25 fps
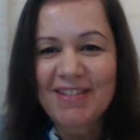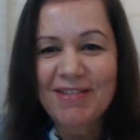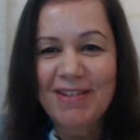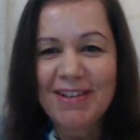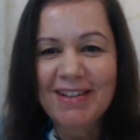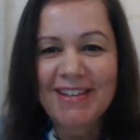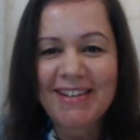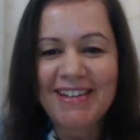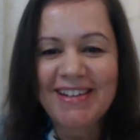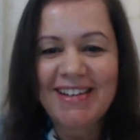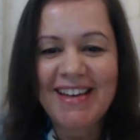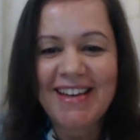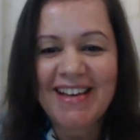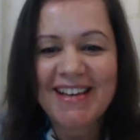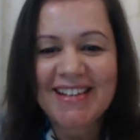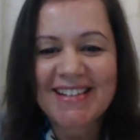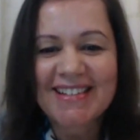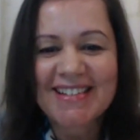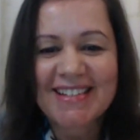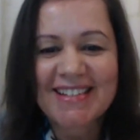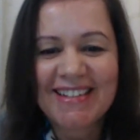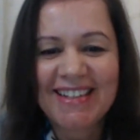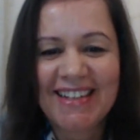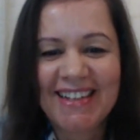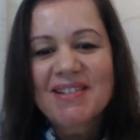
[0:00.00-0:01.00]
That's definitely yes.
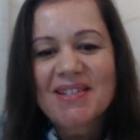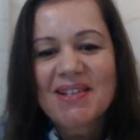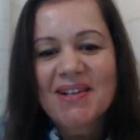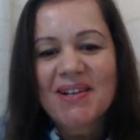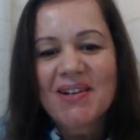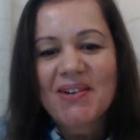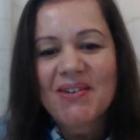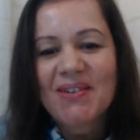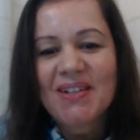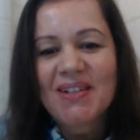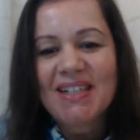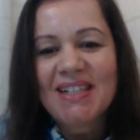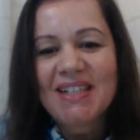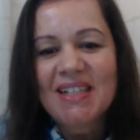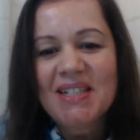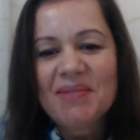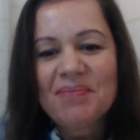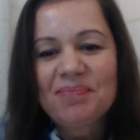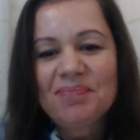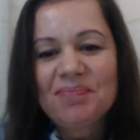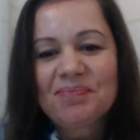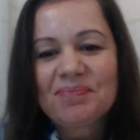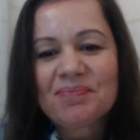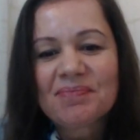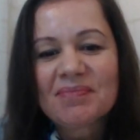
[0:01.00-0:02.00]

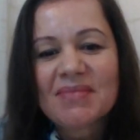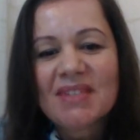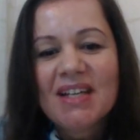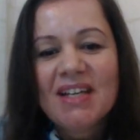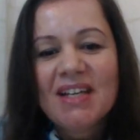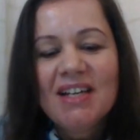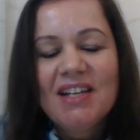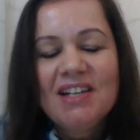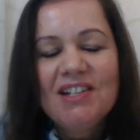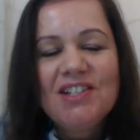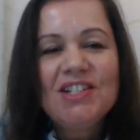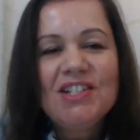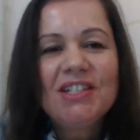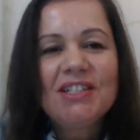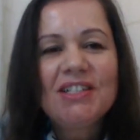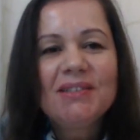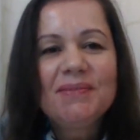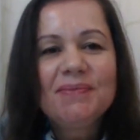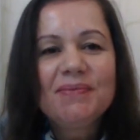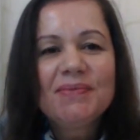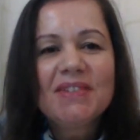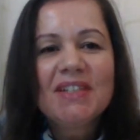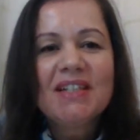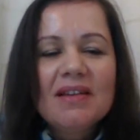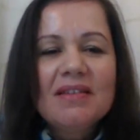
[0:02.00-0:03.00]
So,
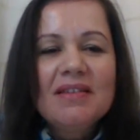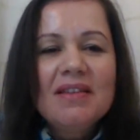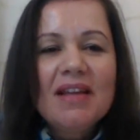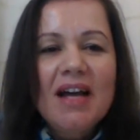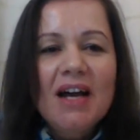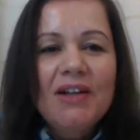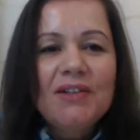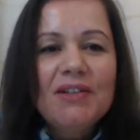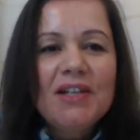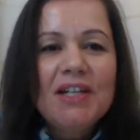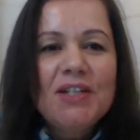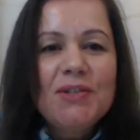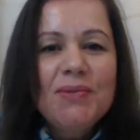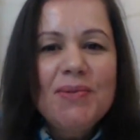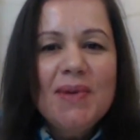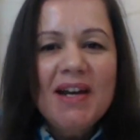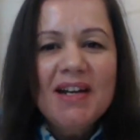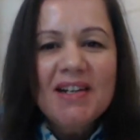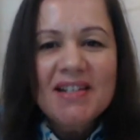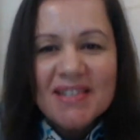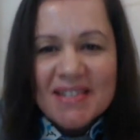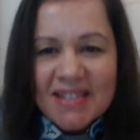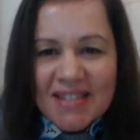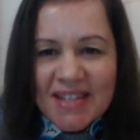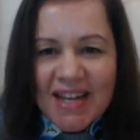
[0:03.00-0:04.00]
Jill, Now that we are
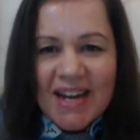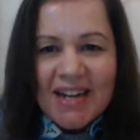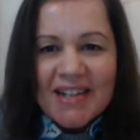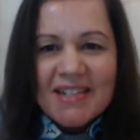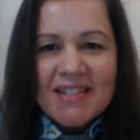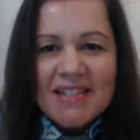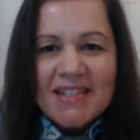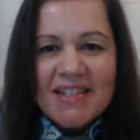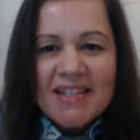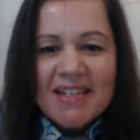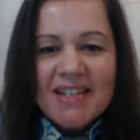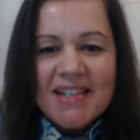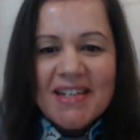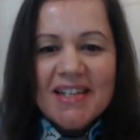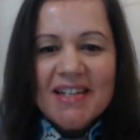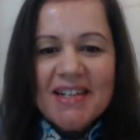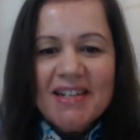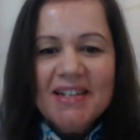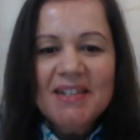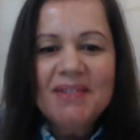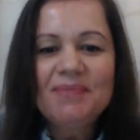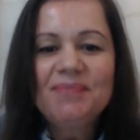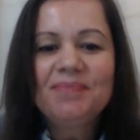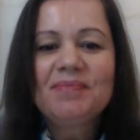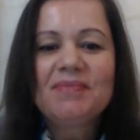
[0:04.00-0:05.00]
starting the
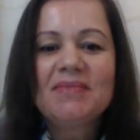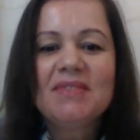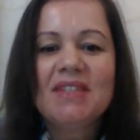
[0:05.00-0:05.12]
year,